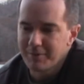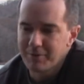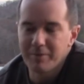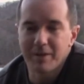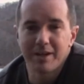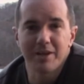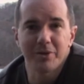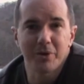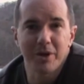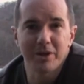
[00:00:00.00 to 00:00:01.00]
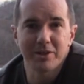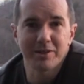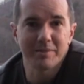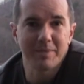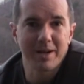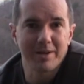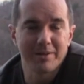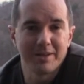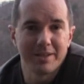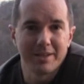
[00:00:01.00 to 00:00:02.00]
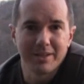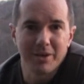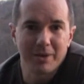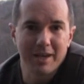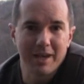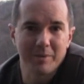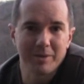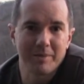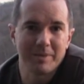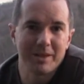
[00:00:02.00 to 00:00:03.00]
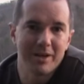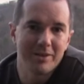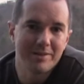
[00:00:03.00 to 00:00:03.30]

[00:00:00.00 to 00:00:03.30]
If you have any other questions about camera, let me know.